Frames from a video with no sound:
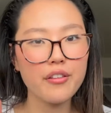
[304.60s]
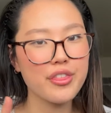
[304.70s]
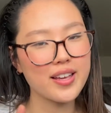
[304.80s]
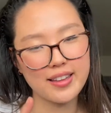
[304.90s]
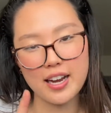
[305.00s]

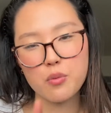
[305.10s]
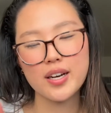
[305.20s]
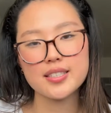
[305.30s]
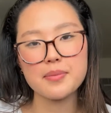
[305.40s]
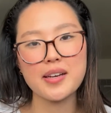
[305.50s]
thing that I
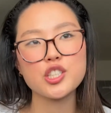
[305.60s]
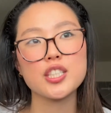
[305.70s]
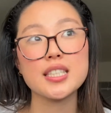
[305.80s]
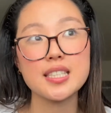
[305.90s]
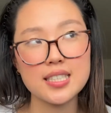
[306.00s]
wanted to mention
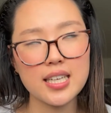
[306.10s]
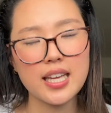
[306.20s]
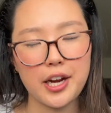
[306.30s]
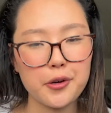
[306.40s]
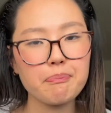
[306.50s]
in the
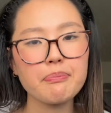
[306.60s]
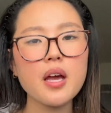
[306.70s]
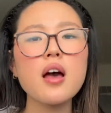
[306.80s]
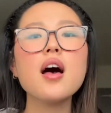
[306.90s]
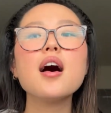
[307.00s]
skincare.
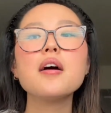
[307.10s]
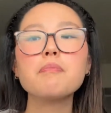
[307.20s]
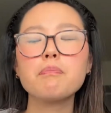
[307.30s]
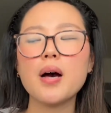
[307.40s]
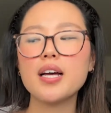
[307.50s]

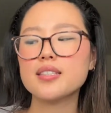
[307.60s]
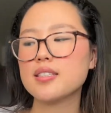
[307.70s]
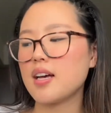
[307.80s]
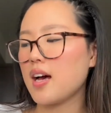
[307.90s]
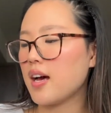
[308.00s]
But
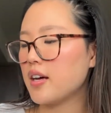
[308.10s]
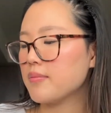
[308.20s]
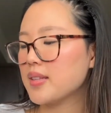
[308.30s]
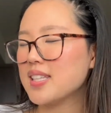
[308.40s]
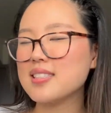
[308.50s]

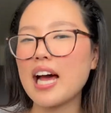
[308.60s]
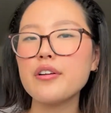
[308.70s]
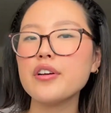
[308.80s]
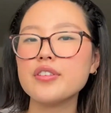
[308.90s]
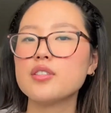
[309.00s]
this, I don't
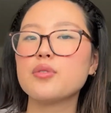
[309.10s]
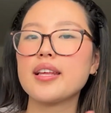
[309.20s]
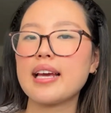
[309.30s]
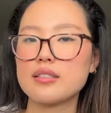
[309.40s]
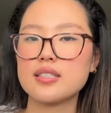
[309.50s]
know if this really
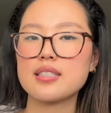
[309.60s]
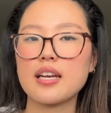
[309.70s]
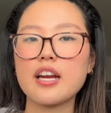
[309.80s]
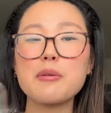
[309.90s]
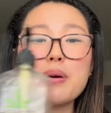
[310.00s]
counts as
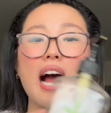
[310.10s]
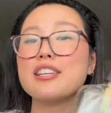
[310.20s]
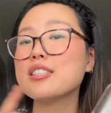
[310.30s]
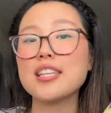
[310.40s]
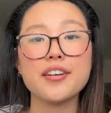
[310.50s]
skincare, but I
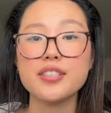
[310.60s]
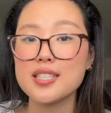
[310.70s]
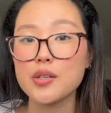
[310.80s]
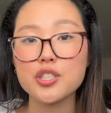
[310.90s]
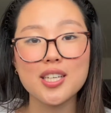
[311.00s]
just love this
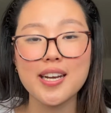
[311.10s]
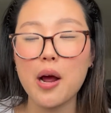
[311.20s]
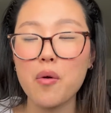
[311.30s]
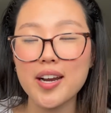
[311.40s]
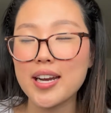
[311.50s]
lotion and I
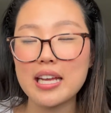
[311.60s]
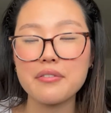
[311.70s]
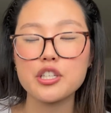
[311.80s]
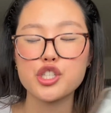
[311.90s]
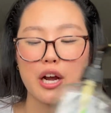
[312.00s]
wanted to give
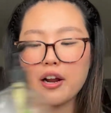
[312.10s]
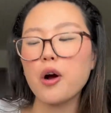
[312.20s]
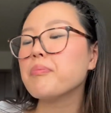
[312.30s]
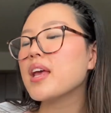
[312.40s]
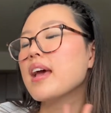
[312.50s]
it a shout
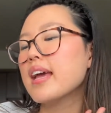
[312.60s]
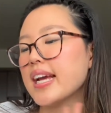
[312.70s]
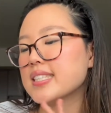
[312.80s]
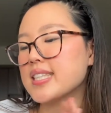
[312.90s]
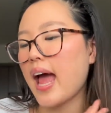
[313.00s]
out.
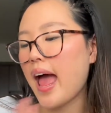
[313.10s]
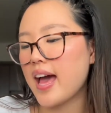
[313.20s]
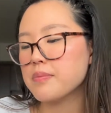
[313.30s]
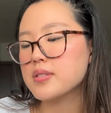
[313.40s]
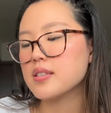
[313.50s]
It's the
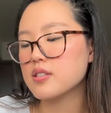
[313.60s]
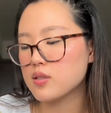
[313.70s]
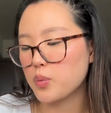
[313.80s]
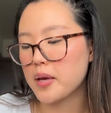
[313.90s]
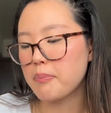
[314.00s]
Hemp's
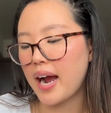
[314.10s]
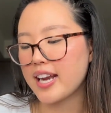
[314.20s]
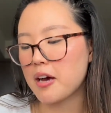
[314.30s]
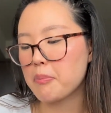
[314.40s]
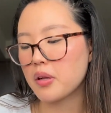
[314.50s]
Sweet
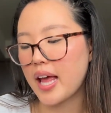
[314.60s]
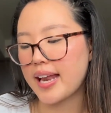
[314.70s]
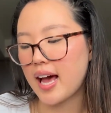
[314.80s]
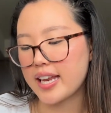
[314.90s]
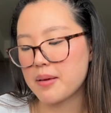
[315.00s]
Pineapple and
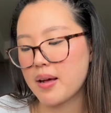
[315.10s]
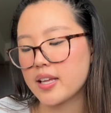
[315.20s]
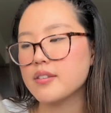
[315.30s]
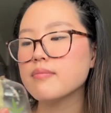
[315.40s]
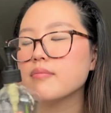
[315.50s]

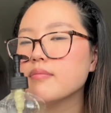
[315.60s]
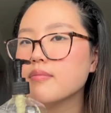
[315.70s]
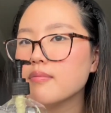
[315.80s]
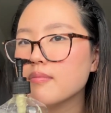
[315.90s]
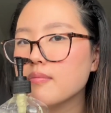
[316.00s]
Honeymelon,
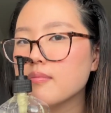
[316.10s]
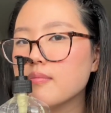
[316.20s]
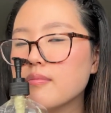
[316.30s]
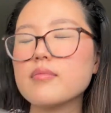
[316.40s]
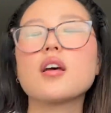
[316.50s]

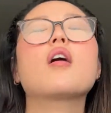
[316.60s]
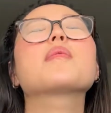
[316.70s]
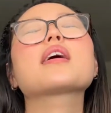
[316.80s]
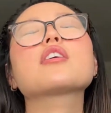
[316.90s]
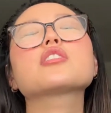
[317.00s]
oh
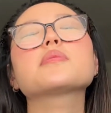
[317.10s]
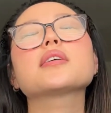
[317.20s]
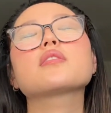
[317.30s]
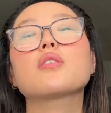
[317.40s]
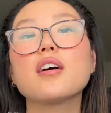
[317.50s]
my gosh, it
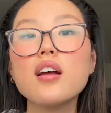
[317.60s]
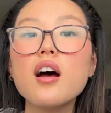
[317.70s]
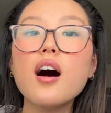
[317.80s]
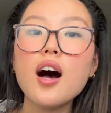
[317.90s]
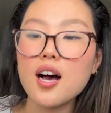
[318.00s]
smells so good,
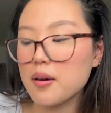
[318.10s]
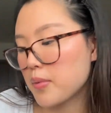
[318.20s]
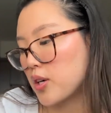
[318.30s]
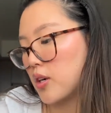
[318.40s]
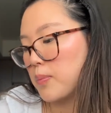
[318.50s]

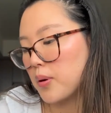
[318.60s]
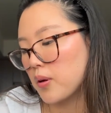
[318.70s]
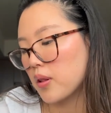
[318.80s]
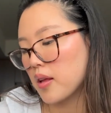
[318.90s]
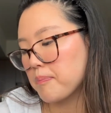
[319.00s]

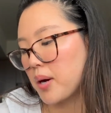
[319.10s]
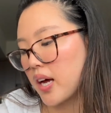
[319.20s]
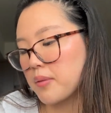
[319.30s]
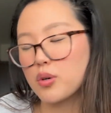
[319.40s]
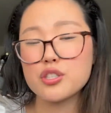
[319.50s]
Herbal
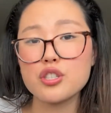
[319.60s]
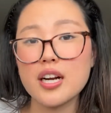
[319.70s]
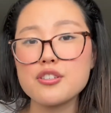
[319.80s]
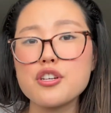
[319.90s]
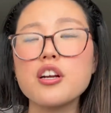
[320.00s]
Body
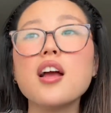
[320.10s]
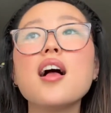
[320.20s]
Moisturizer.